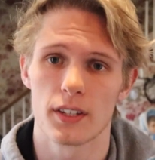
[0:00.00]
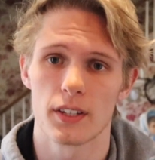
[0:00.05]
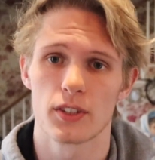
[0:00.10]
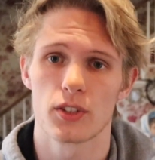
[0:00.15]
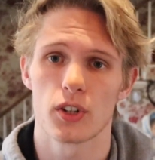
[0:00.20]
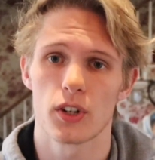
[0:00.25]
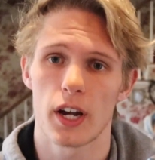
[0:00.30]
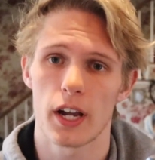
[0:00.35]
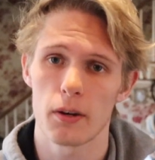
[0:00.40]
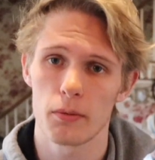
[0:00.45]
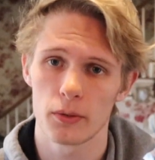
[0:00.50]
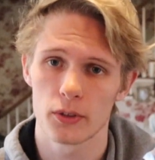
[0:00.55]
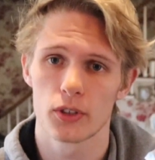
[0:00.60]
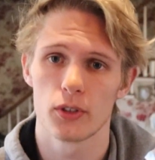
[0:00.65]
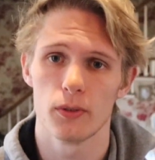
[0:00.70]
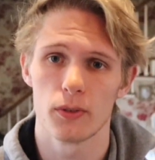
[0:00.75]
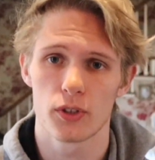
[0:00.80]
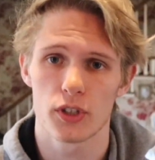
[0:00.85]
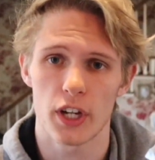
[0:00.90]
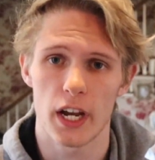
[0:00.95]
Is you're able
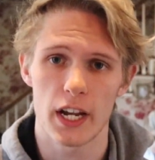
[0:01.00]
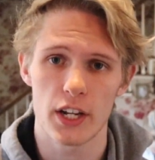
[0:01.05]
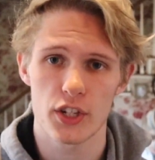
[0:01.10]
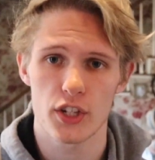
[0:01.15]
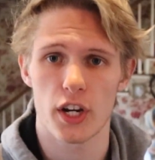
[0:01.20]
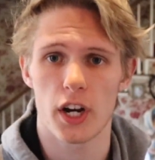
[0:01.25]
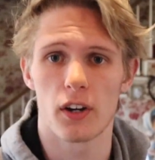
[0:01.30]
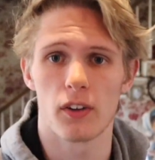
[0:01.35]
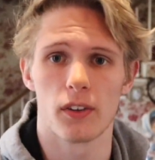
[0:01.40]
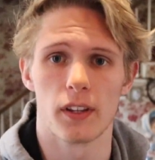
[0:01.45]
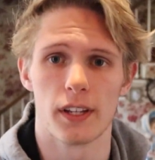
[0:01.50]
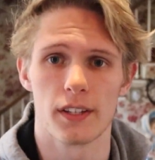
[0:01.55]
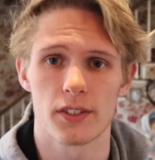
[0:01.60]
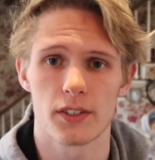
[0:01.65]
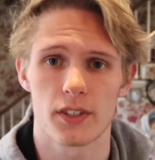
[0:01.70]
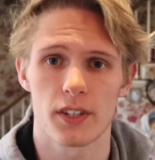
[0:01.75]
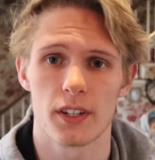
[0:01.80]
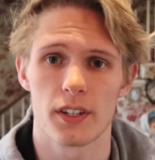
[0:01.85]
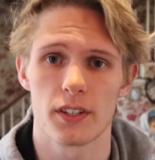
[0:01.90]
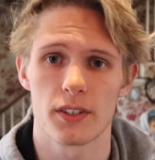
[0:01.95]
to change out
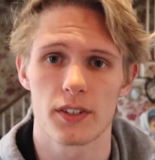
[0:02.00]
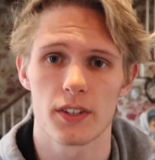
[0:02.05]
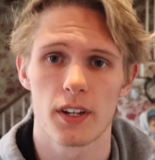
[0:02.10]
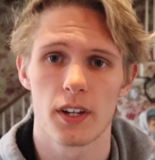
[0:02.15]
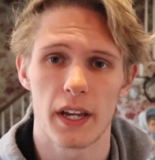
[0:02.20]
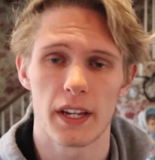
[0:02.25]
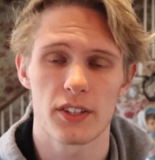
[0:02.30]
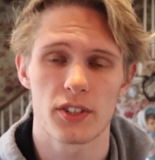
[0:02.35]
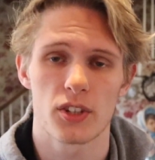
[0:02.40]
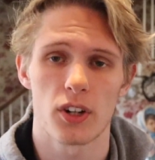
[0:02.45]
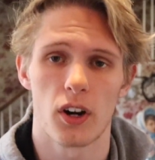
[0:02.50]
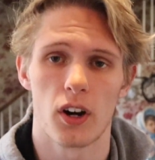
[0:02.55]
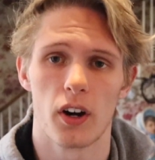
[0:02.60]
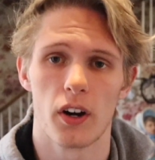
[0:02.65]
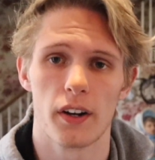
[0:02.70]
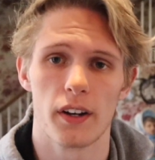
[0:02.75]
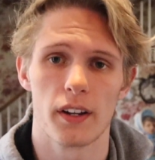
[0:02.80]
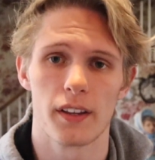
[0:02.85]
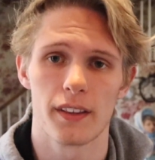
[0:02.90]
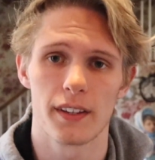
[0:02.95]
lenses based
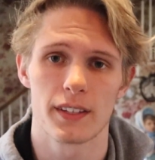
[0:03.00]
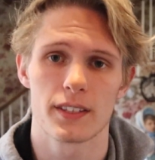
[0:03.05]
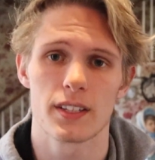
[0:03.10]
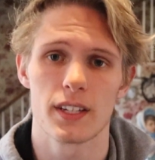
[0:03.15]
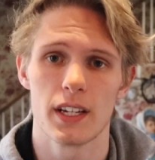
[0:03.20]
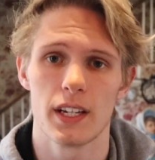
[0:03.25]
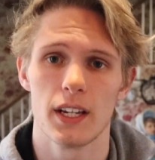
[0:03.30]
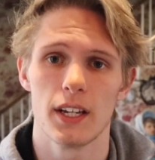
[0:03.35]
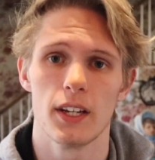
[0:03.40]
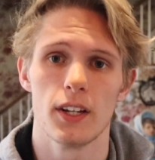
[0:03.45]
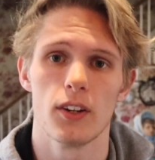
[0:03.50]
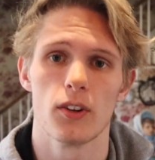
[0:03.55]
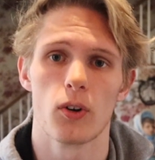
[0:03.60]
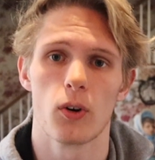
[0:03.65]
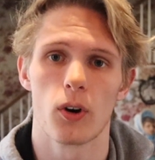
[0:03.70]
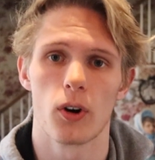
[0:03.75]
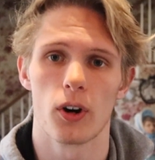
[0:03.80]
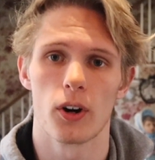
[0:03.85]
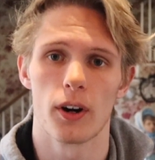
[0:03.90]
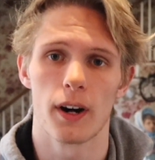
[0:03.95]
on the scene
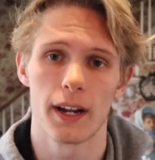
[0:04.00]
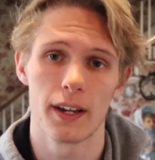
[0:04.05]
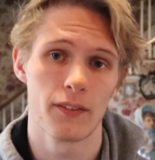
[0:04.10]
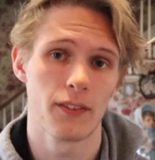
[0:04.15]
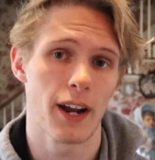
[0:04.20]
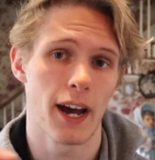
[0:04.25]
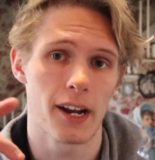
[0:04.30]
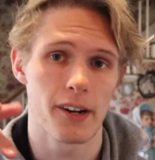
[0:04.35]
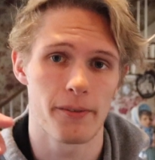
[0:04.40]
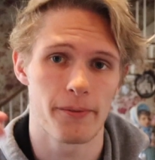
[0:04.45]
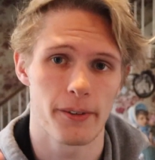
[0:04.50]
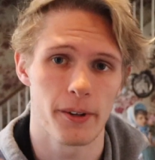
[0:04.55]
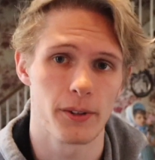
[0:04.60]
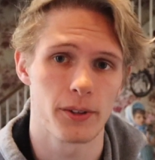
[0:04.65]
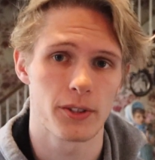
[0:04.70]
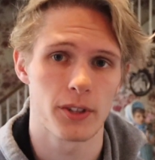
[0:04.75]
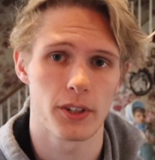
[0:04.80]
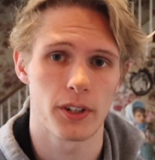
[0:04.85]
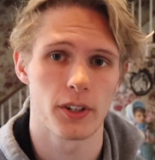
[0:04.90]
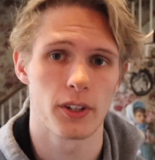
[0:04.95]
or even add a
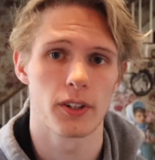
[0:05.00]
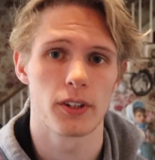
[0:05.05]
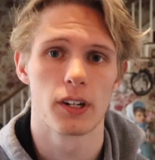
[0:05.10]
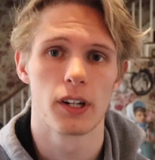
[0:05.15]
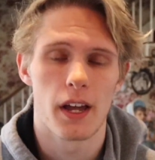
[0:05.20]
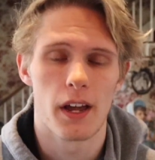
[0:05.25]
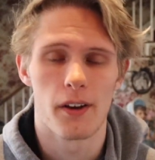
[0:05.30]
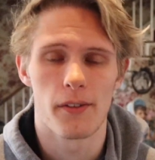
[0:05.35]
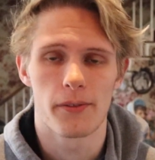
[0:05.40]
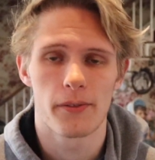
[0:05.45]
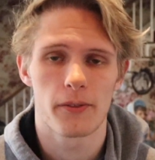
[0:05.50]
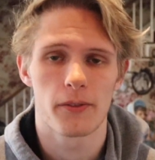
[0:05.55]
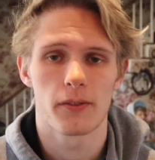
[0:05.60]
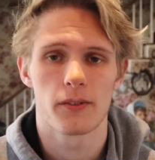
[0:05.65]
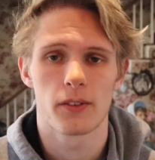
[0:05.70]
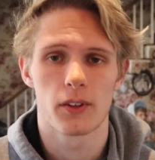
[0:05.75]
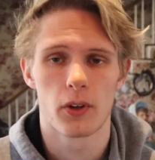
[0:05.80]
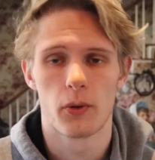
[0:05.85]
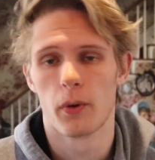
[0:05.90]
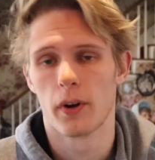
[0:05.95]
filter if
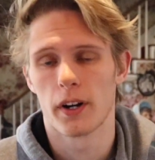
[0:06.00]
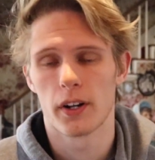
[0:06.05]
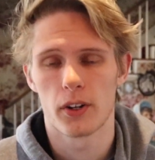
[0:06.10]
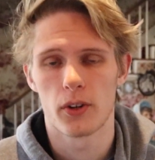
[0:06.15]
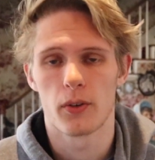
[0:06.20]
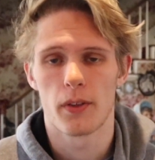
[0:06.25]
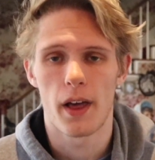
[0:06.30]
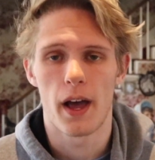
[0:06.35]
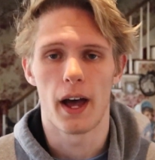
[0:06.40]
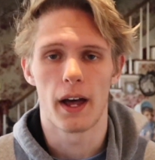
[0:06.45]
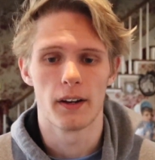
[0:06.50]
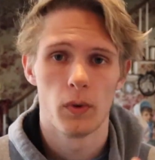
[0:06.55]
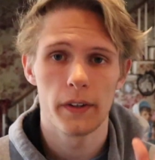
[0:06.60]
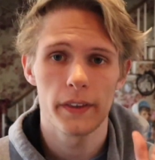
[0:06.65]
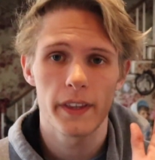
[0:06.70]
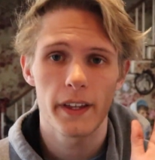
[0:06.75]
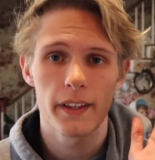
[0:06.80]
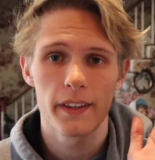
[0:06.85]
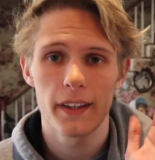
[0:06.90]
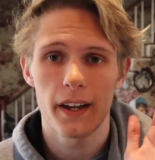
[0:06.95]
you want to do that.
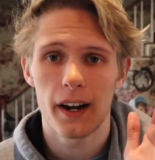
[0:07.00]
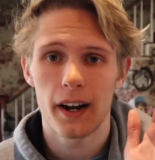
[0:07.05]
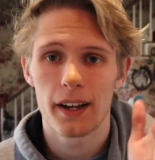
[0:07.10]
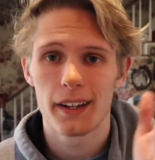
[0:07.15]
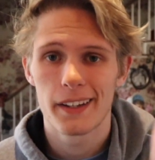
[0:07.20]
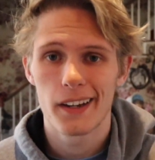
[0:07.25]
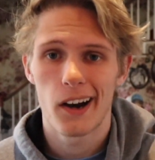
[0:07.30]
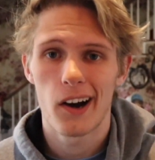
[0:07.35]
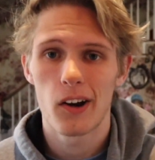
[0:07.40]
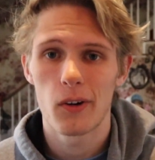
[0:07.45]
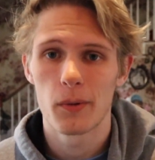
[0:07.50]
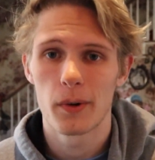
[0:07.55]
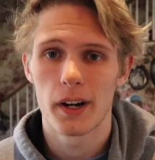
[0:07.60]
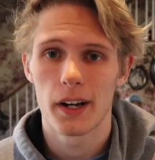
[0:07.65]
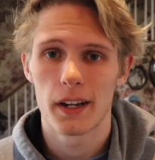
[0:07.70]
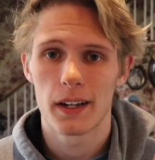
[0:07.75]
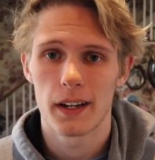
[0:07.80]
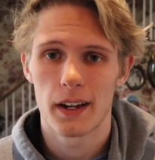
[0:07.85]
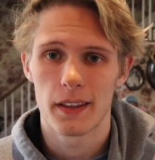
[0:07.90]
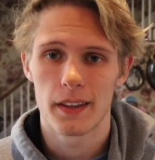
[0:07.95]
One thing that I got when
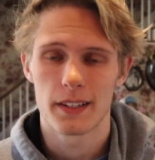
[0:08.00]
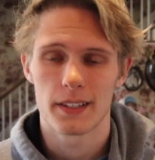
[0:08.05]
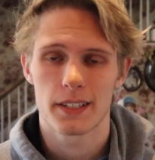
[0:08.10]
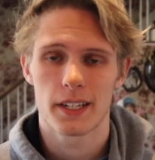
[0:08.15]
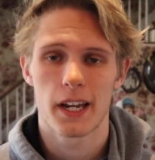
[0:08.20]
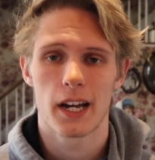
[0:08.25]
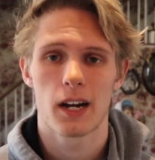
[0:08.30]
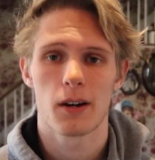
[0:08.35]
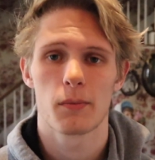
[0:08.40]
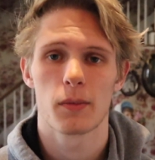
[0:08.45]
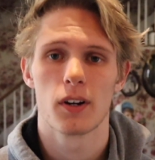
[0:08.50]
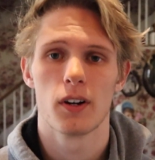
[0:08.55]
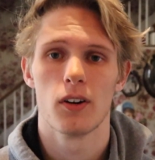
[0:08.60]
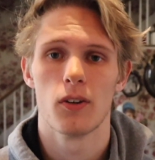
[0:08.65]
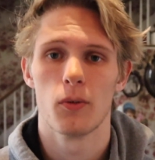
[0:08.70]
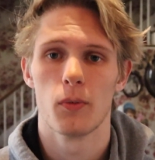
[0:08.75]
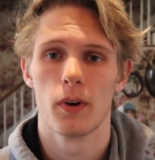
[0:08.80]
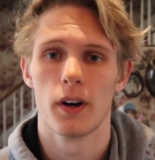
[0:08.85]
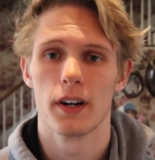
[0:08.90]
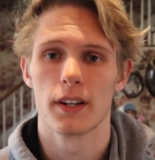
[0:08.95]
I got this
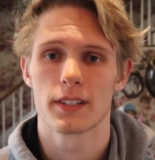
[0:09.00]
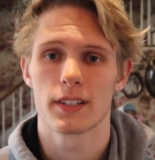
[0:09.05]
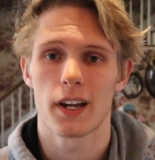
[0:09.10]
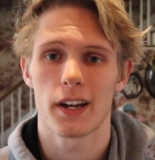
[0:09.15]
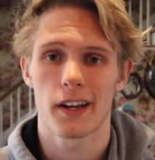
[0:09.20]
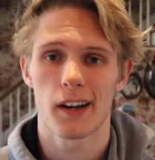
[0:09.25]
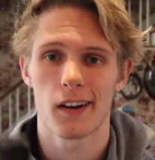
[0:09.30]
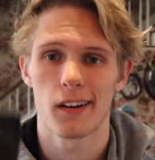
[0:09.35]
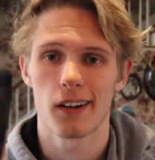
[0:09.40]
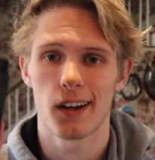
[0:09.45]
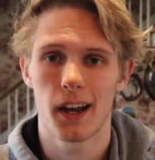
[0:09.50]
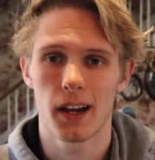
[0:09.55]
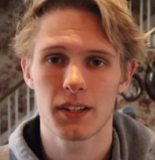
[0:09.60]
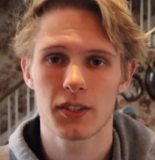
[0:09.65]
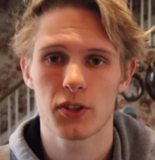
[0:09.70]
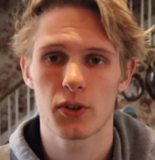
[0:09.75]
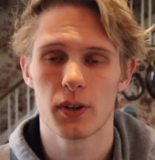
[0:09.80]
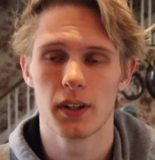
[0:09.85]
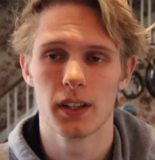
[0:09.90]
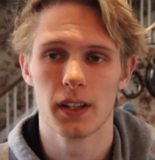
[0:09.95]
camera was I got an
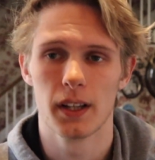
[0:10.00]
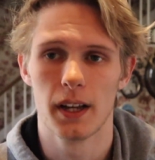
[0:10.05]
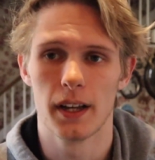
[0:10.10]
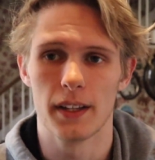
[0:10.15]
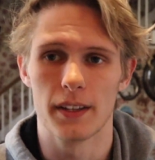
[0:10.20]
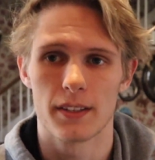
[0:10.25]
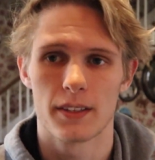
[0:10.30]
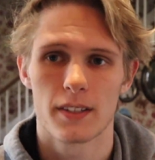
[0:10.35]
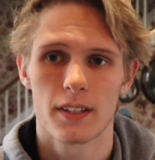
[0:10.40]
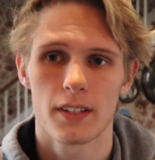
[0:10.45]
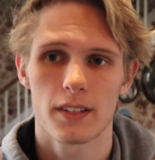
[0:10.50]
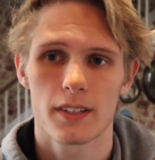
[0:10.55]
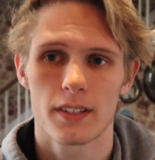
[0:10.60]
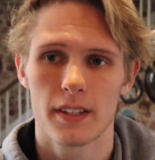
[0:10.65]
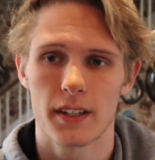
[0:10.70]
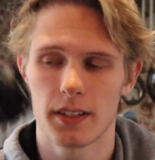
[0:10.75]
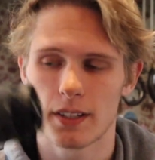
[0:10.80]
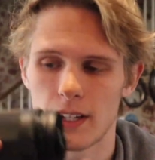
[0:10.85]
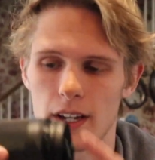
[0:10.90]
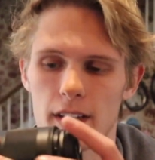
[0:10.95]
extra lens. This
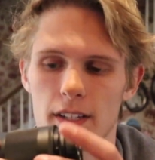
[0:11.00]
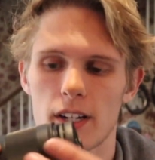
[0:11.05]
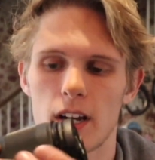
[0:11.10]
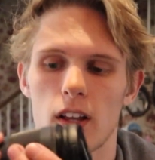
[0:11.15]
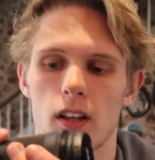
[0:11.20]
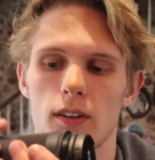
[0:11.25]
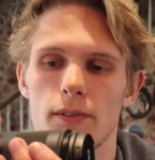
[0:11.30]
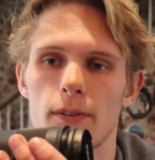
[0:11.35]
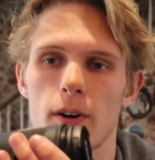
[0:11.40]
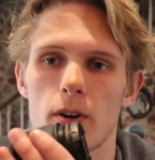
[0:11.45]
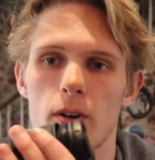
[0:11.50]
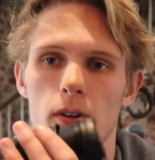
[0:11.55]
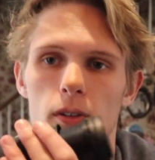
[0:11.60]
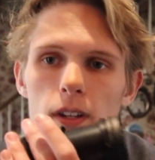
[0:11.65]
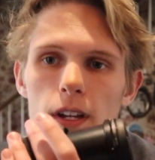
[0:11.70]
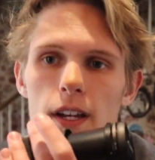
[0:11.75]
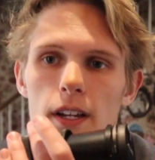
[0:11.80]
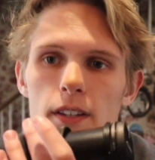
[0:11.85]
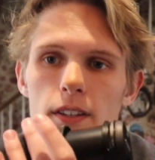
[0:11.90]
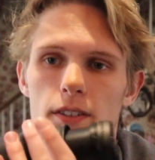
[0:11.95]
is a telephoto
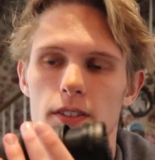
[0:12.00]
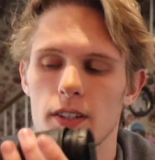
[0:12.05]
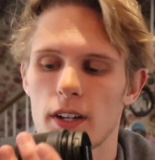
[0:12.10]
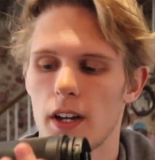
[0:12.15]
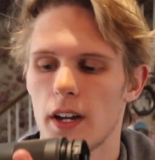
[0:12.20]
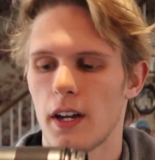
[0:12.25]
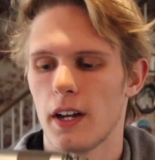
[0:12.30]
lens.